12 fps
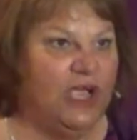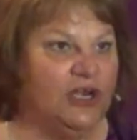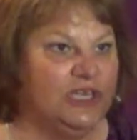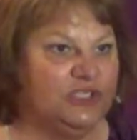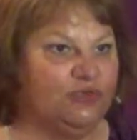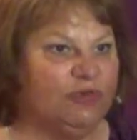
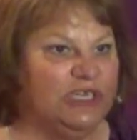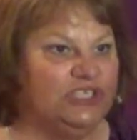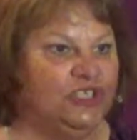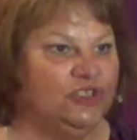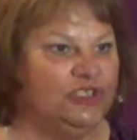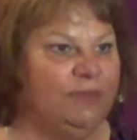beyond its
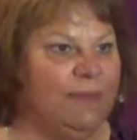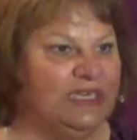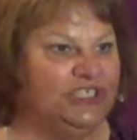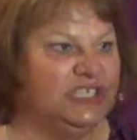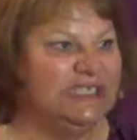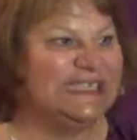original
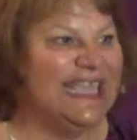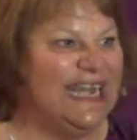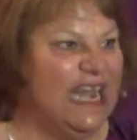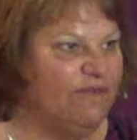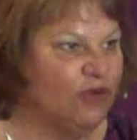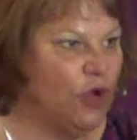dimensions, can
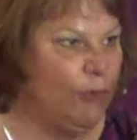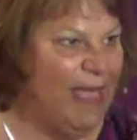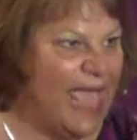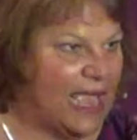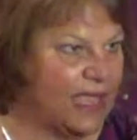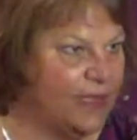never go
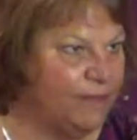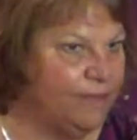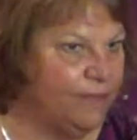back.